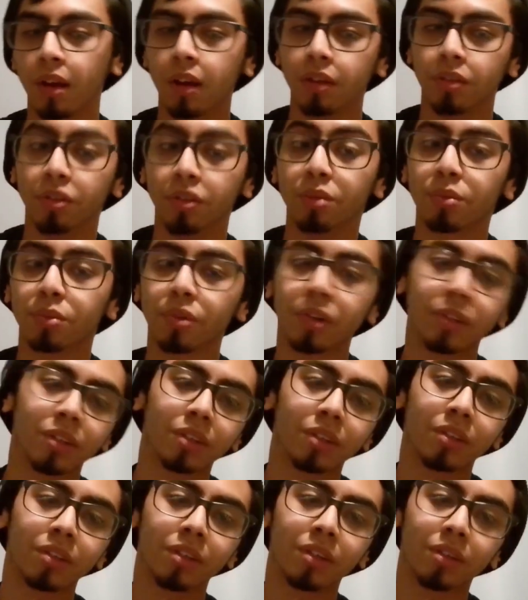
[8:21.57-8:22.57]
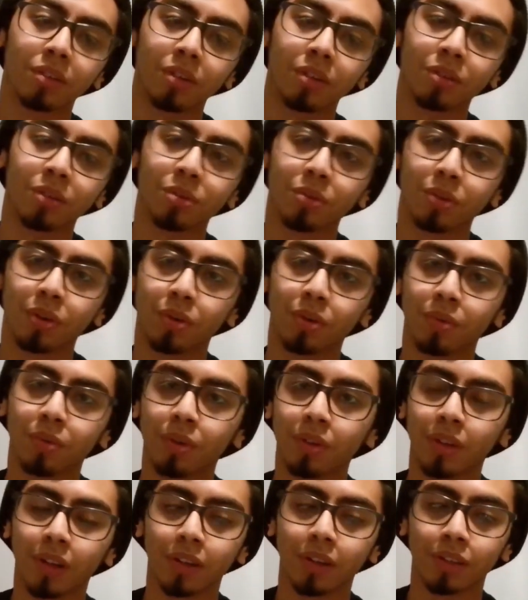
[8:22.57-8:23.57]
Doom 2016 is also another
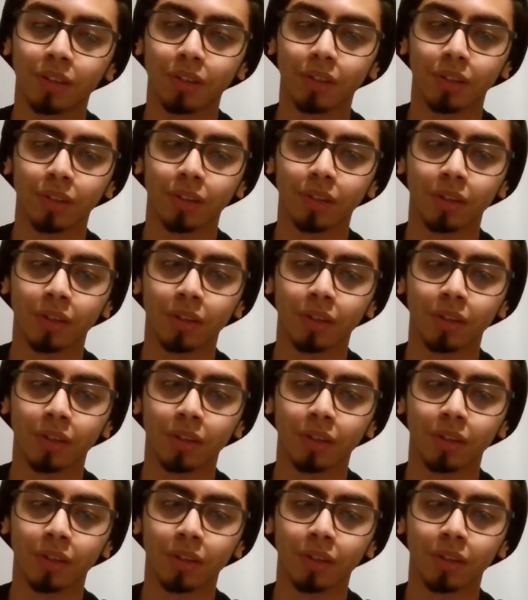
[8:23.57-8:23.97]
one that's just